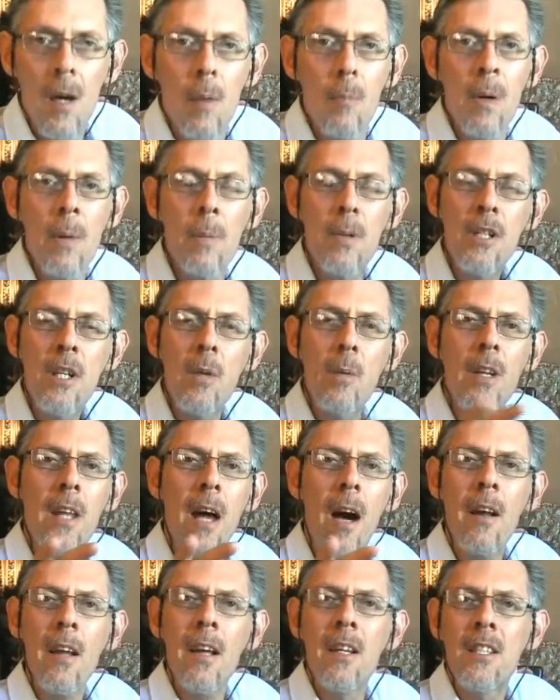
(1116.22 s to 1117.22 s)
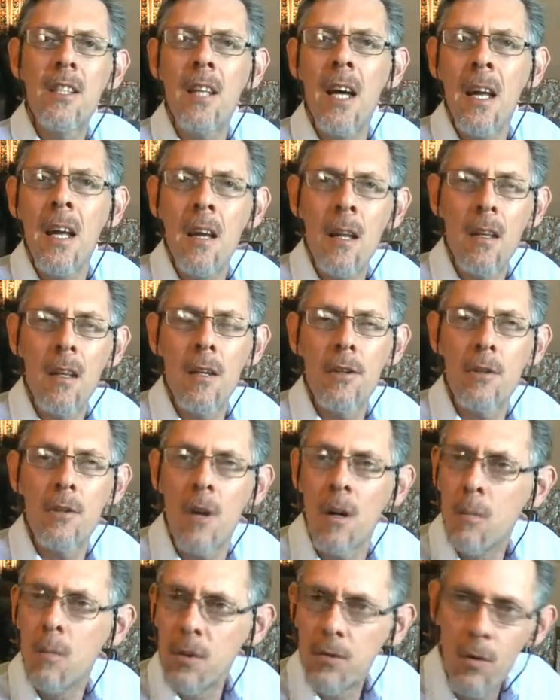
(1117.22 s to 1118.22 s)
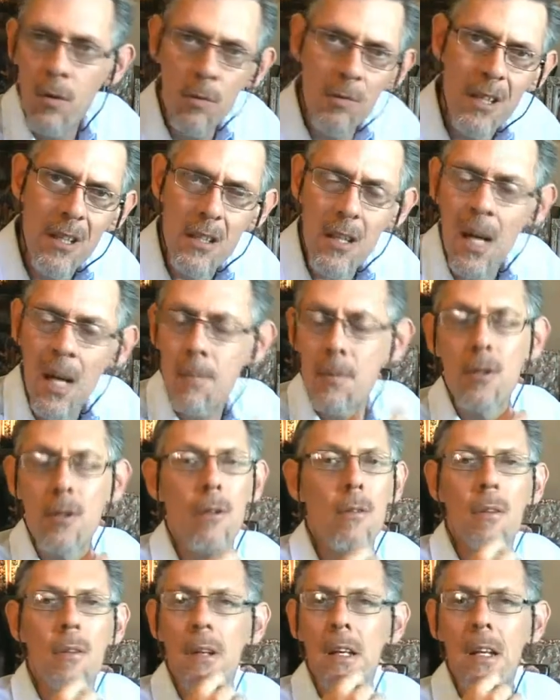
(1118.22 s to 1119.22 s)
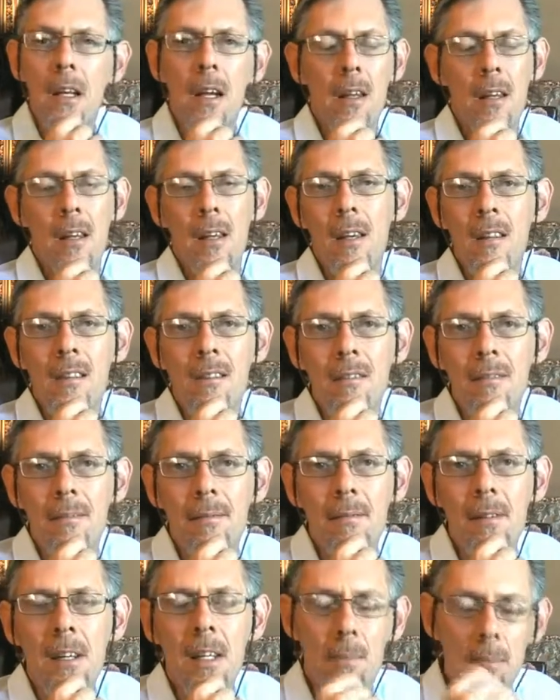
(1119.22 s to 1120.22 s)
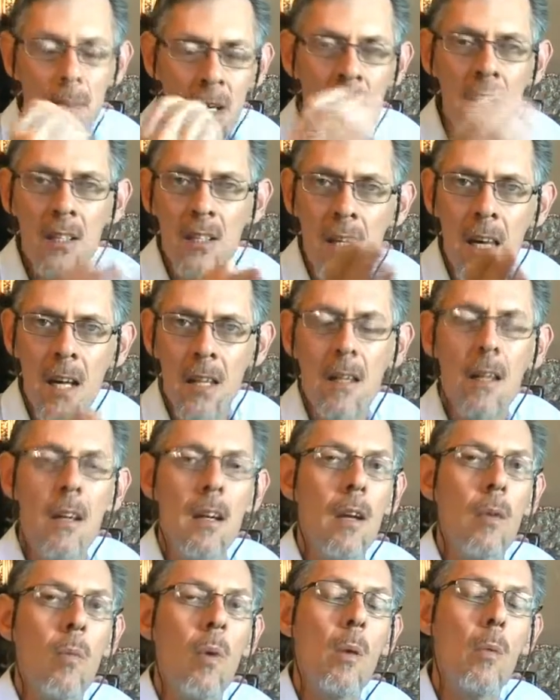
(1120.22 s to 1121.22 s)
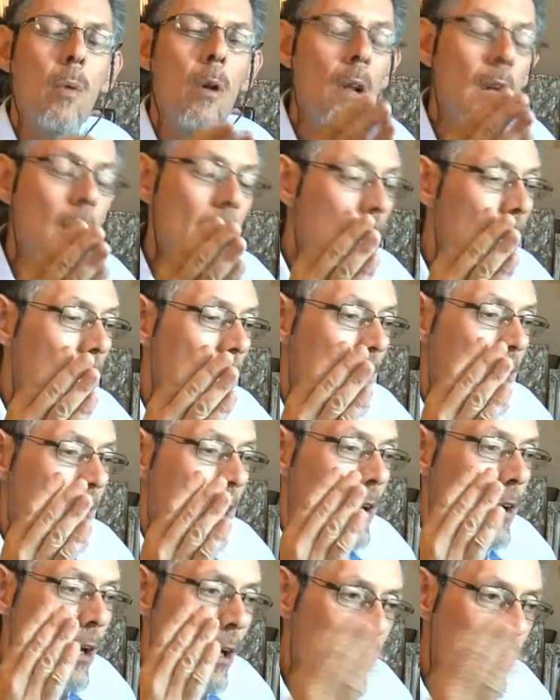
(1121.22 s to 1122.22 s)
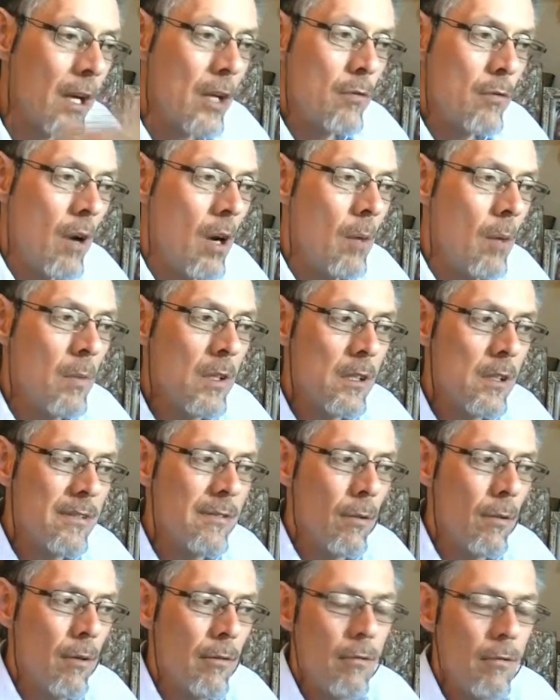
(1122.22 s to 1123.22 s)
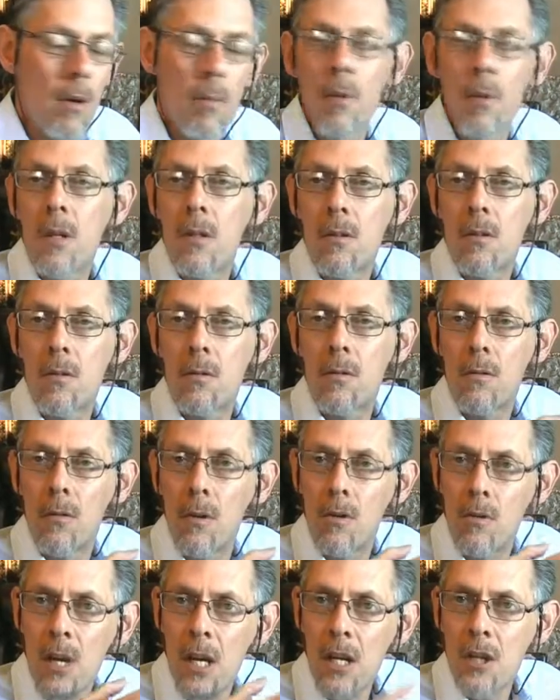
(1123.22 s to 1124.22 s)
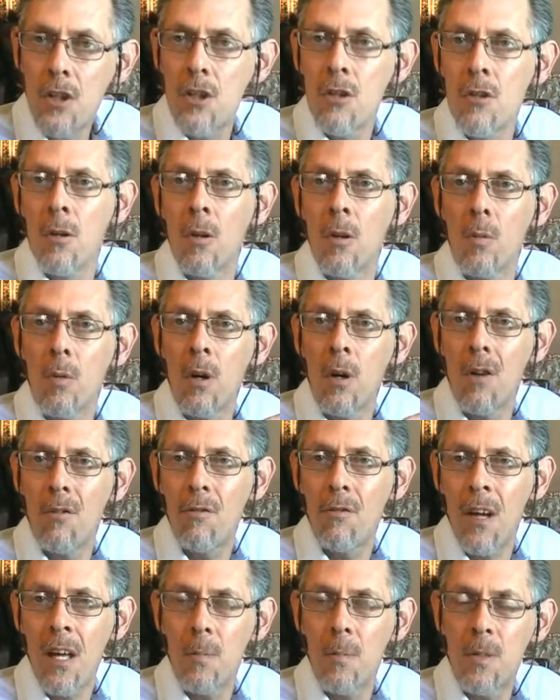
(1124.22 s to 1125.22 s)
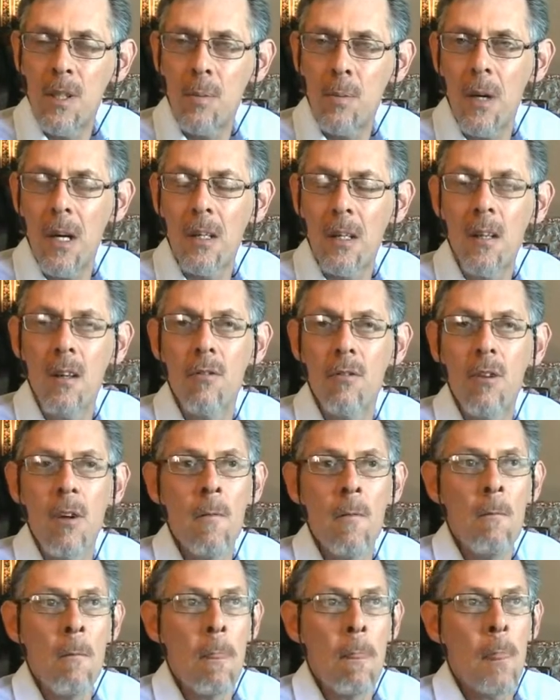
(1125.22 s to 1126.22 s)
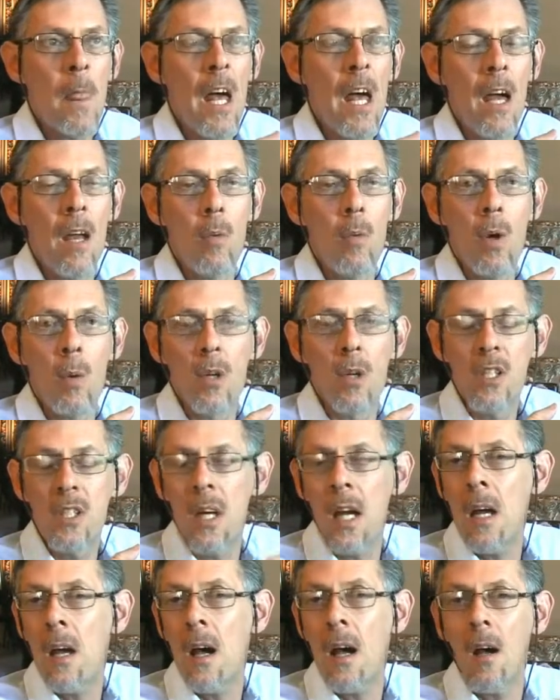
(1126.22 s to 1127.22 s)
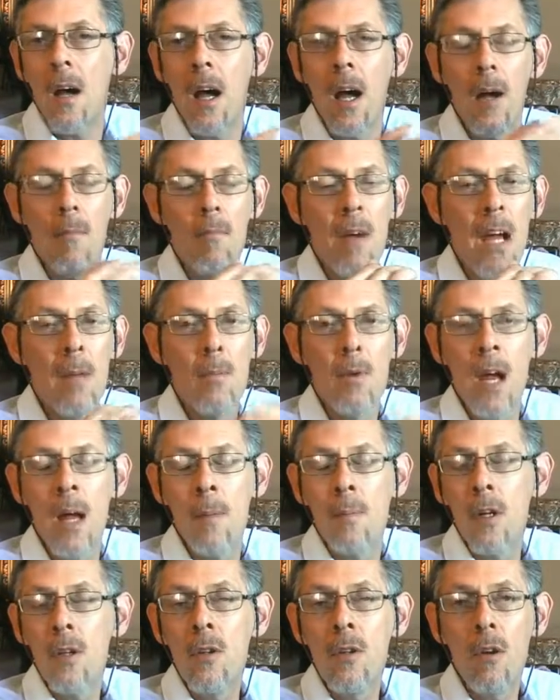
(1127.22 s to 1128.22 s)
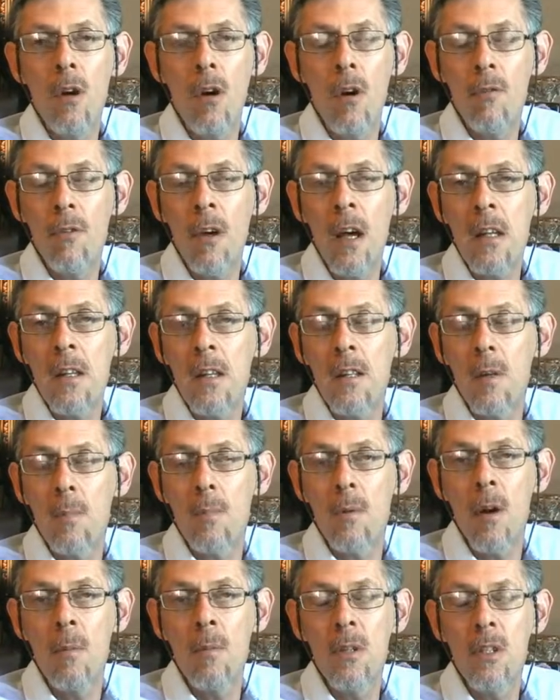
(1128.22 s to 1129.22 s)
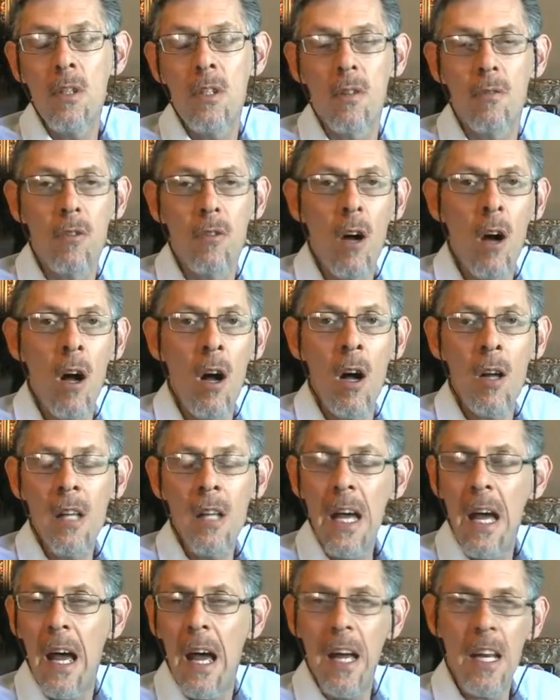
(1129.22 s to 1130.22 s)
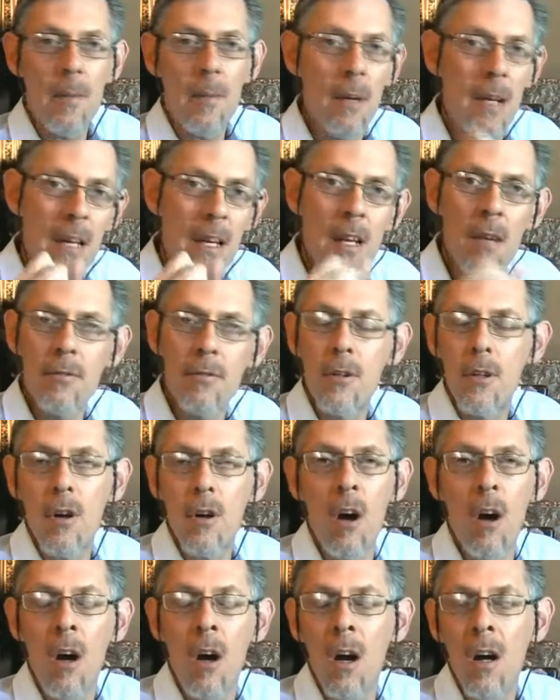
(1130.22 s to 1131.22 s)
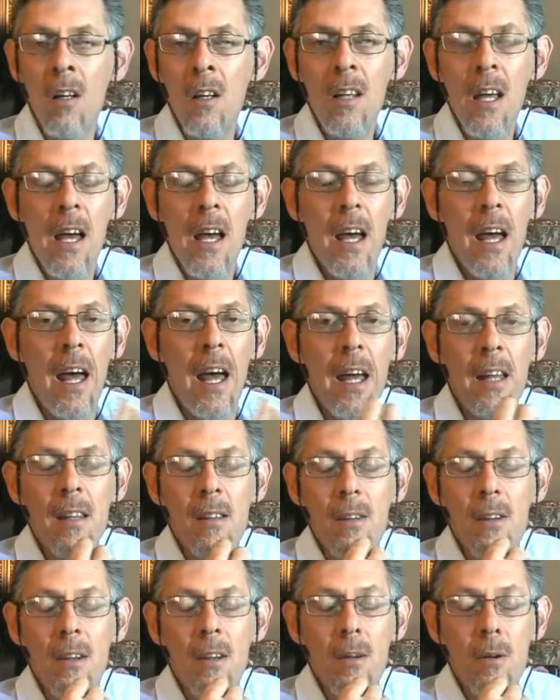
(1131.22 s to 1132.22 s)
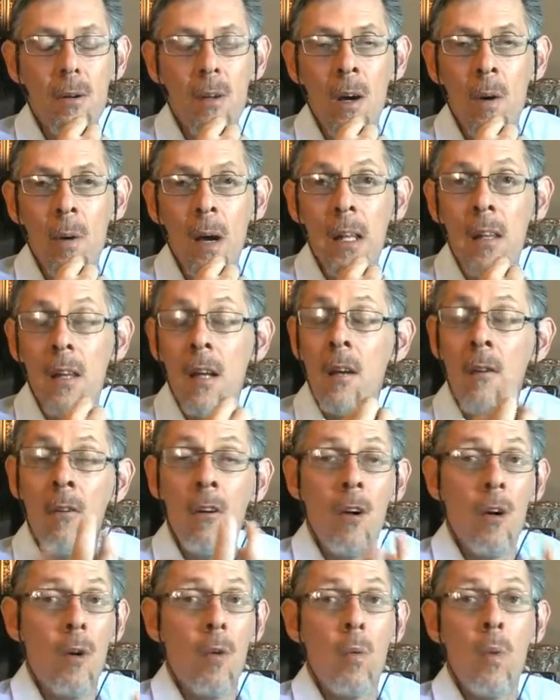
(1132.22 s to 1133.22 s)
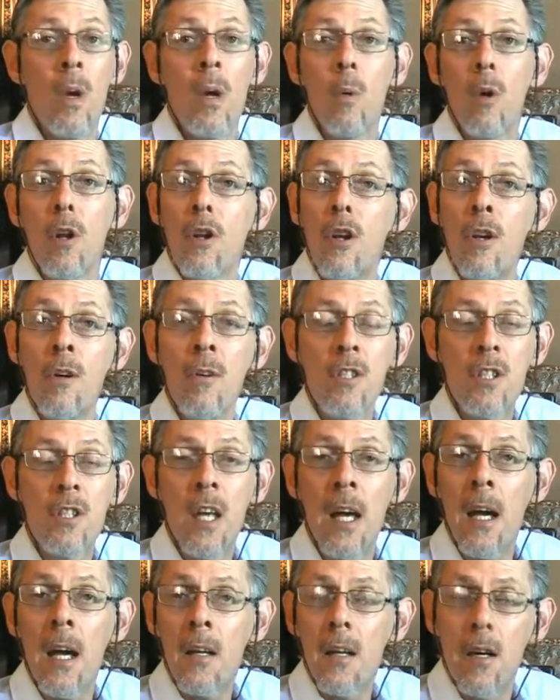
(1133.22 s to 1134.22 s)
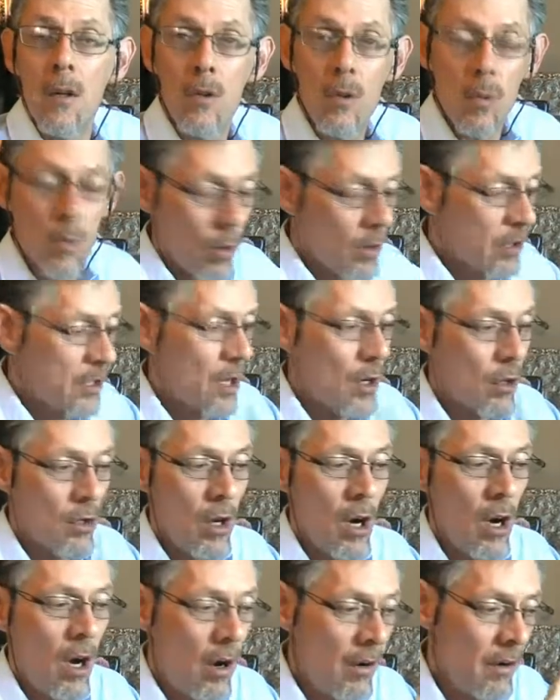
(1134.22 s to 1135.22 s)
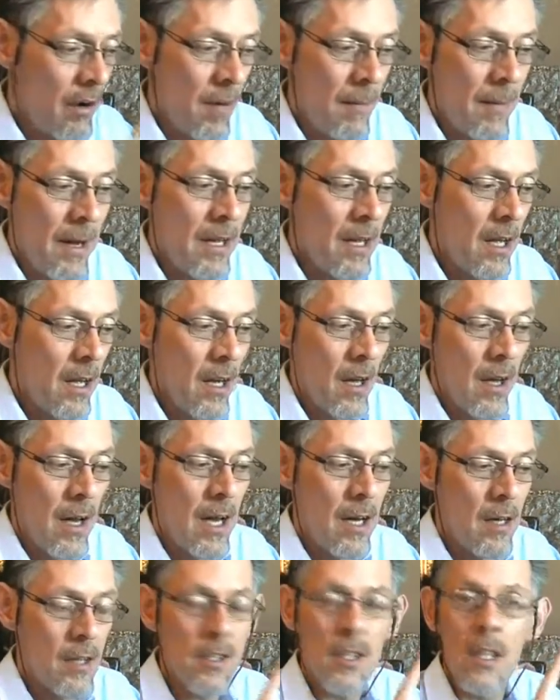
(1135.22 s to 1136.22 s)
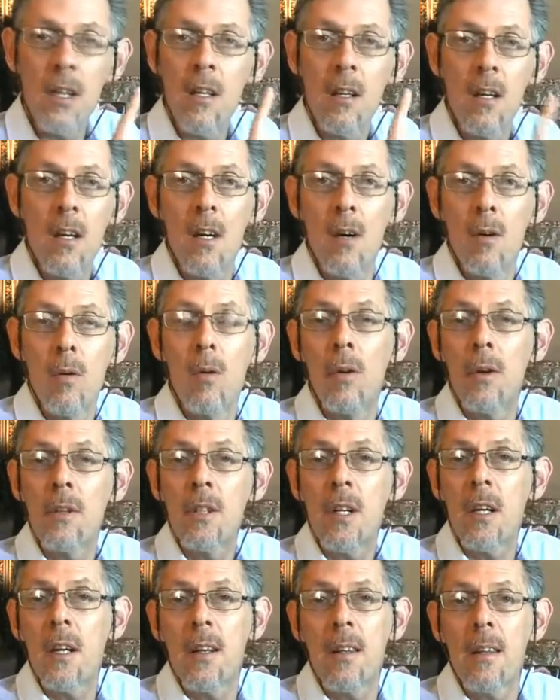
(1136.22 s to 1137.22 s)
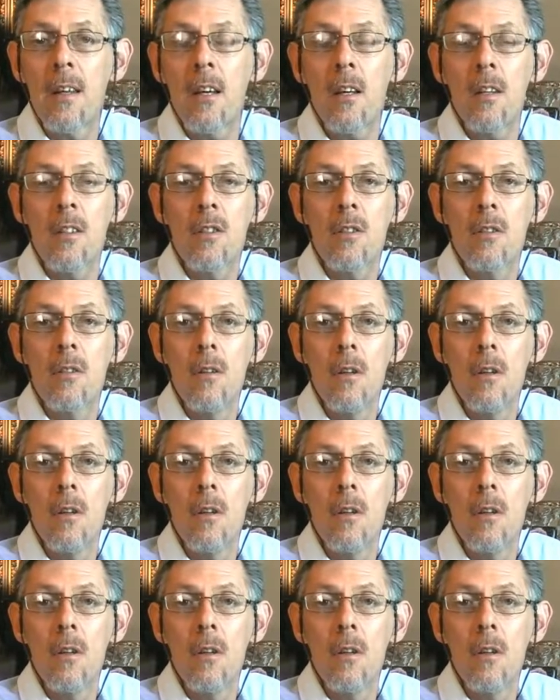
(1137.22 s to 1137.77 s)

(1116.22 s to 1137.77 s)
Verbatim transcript: People see, without understanding this, Romans 4 means absolutely nothing. It means nothing, and we will look at Romans 4 from the traditional word of faith perspective, and we will say uh, um, Abraham didn't grow faint at the promises of God, and he believed God, and you know, and then we will use that towards our car and our money and our house and all those kind of things.